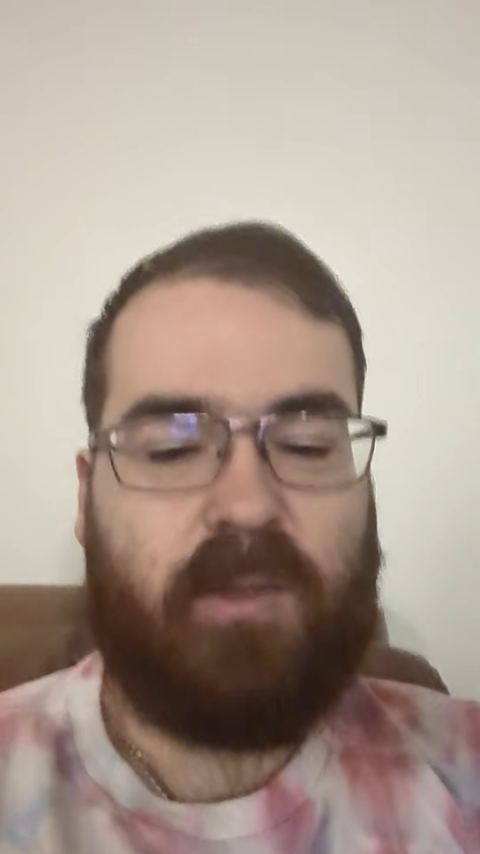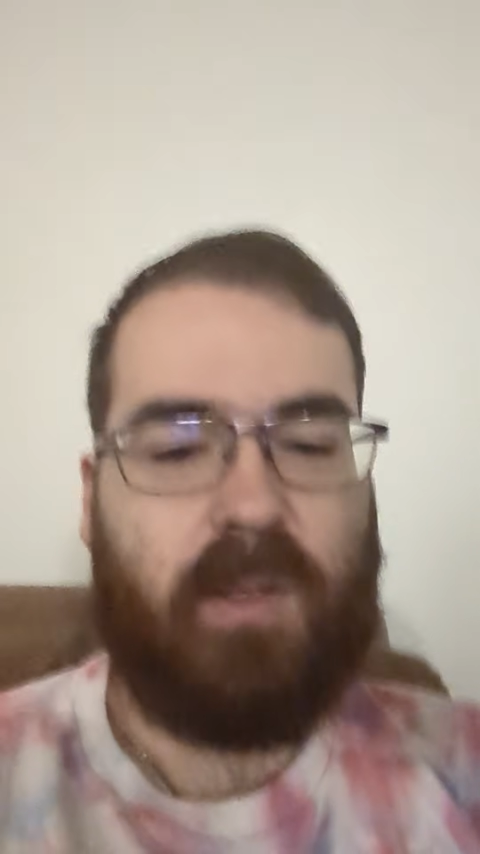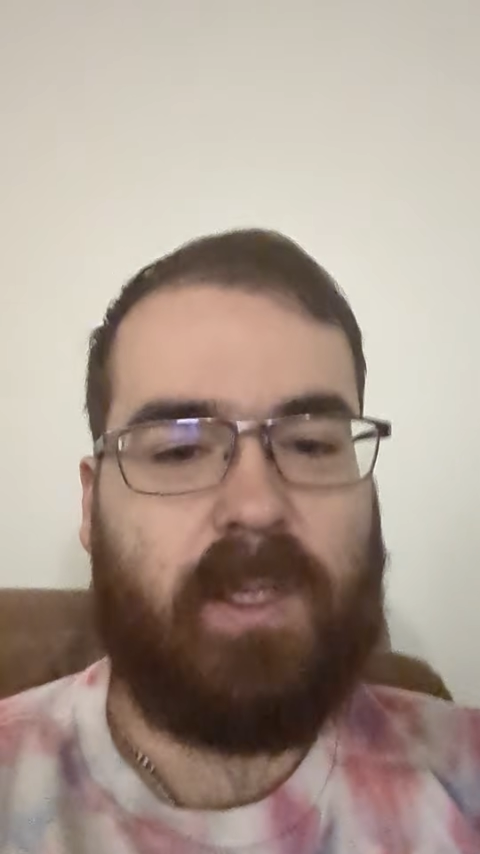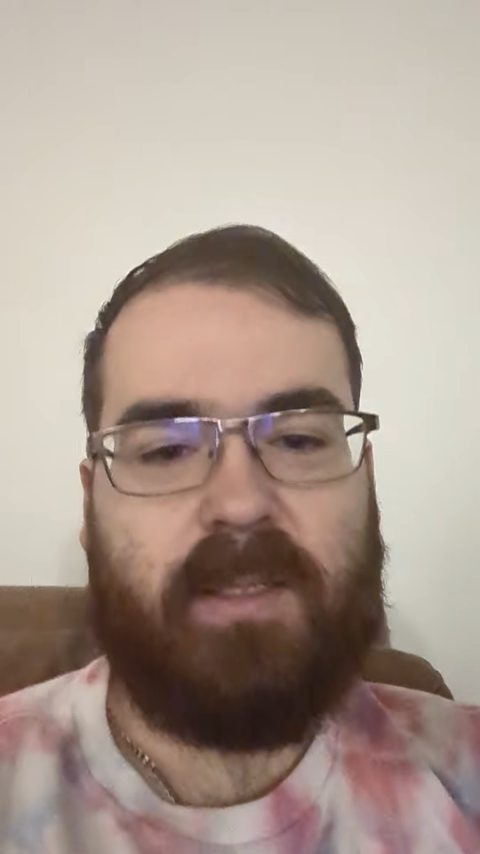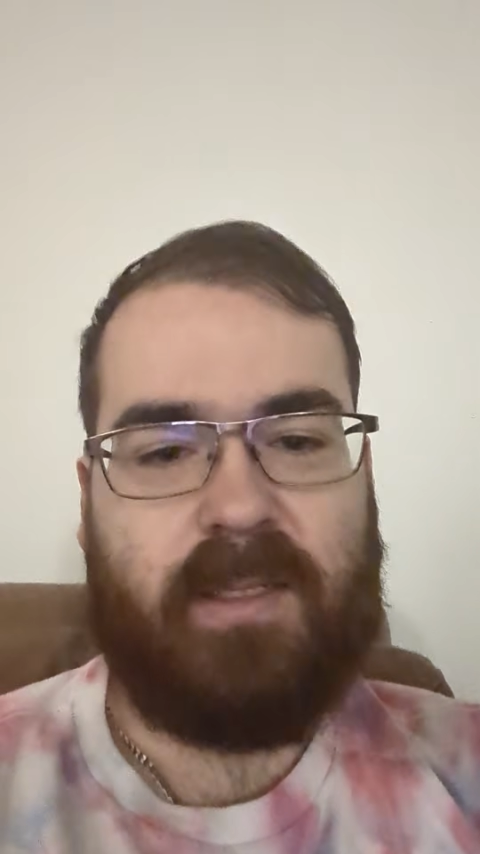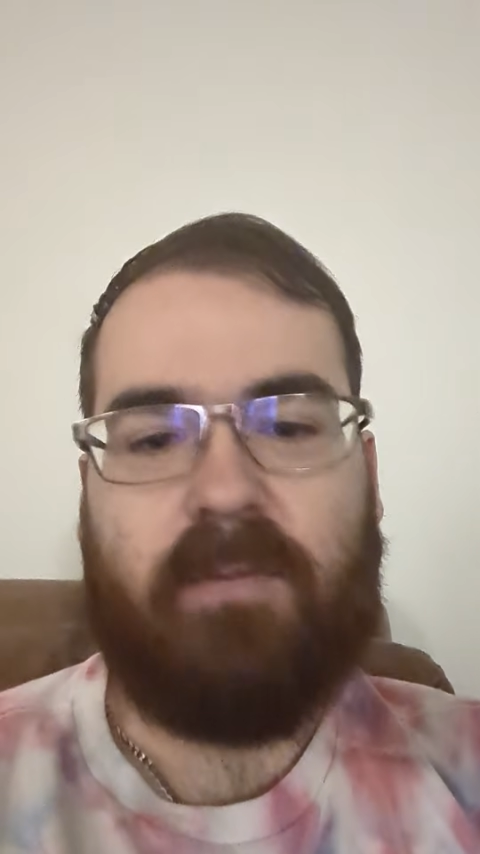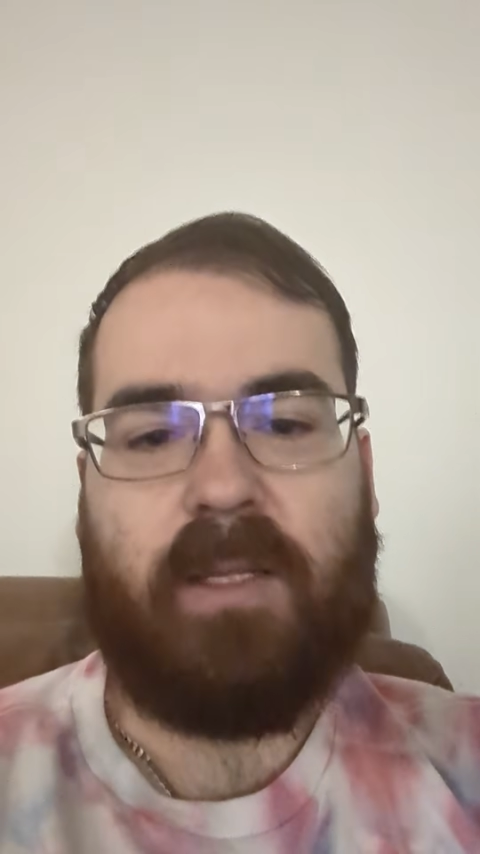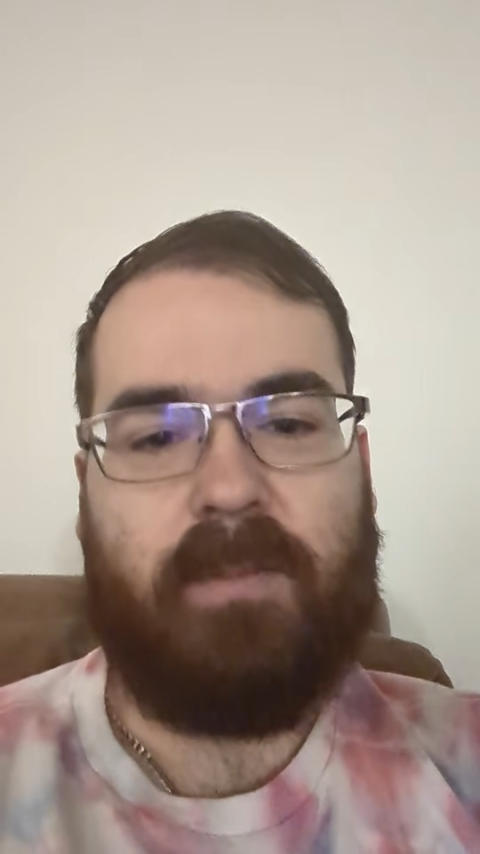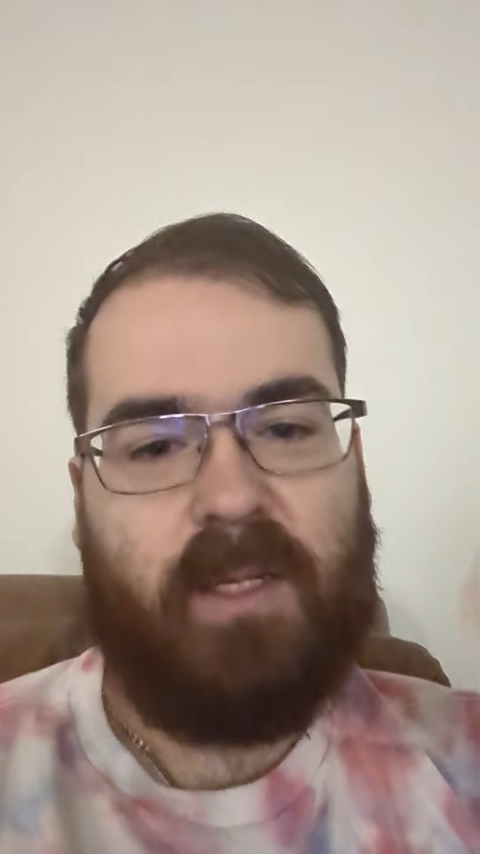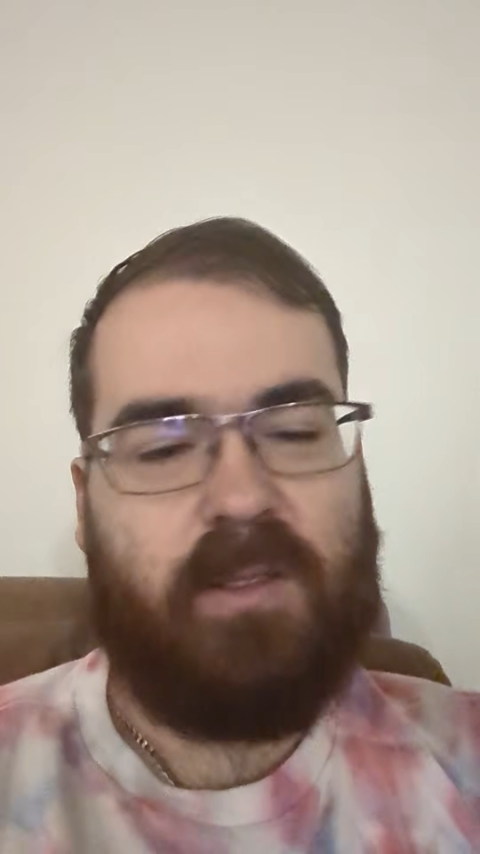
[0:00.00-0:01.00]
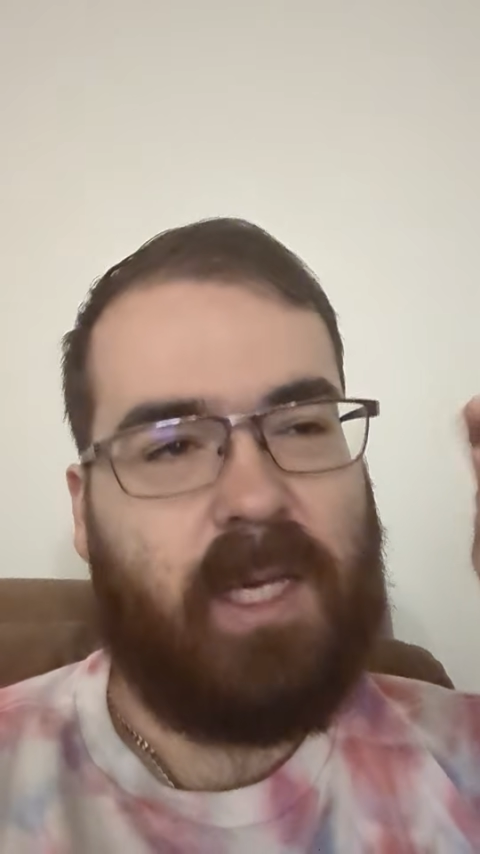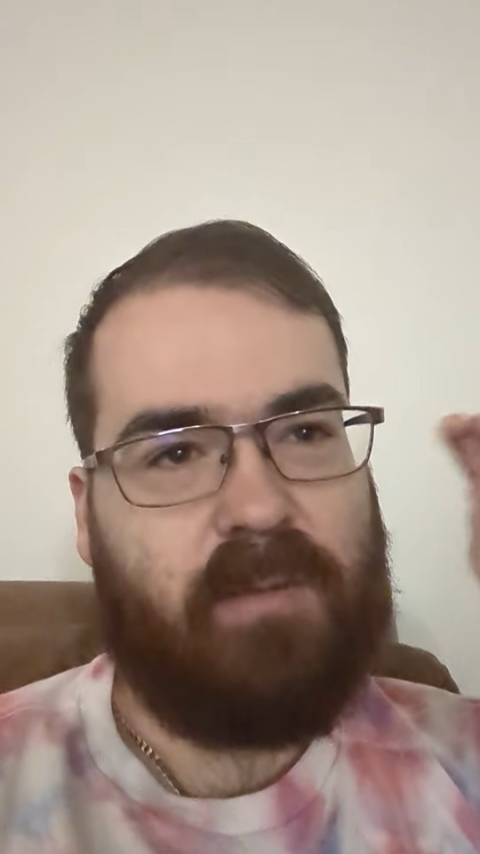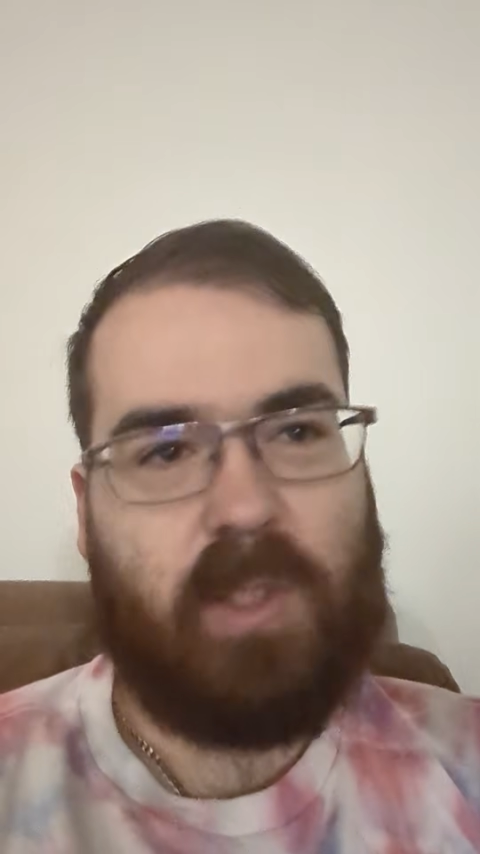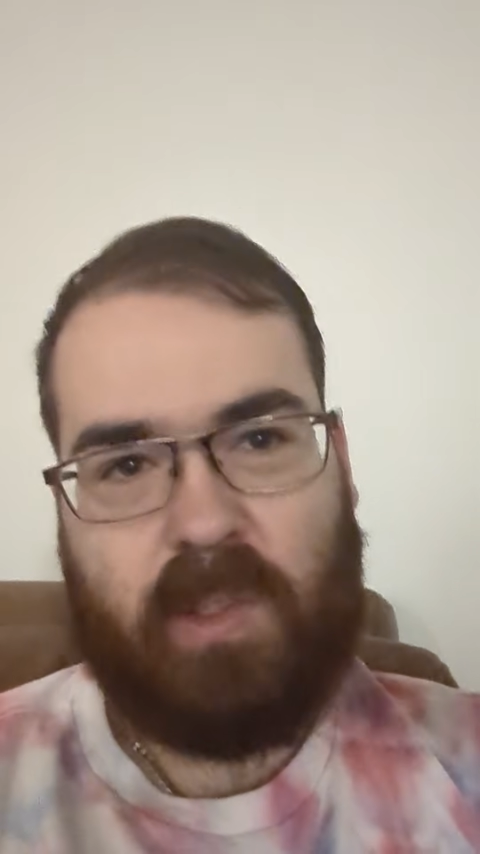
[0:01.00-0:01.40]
There's no way to discover on that. You can't have a